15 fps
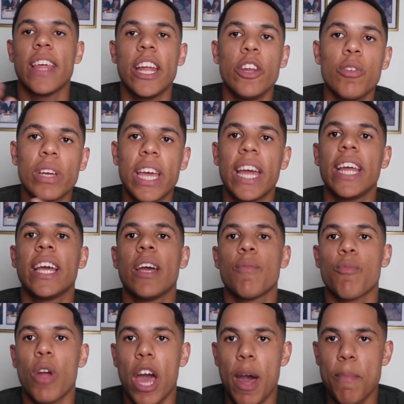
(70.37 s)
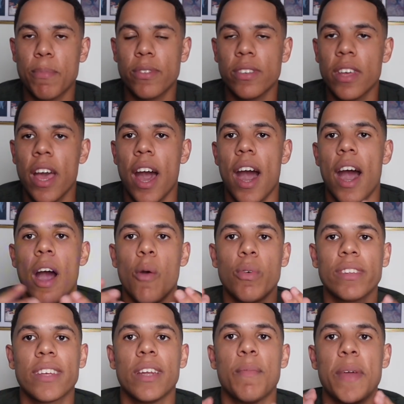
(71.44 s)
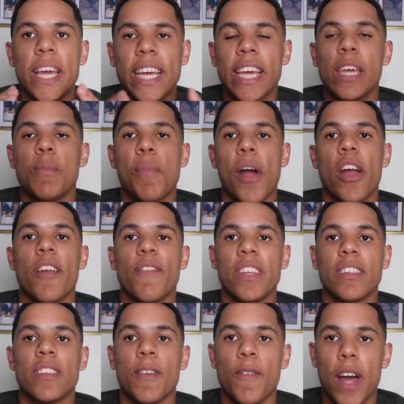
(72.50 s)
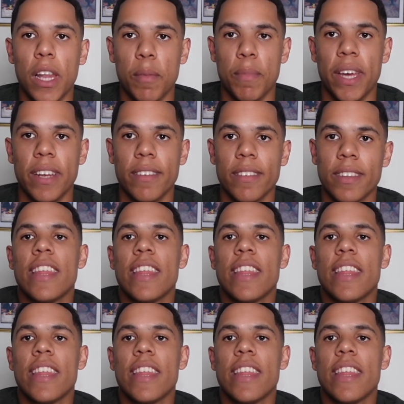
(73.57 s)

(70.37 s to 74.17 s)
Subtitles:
They knew getting him reps was going to be a key part of his development.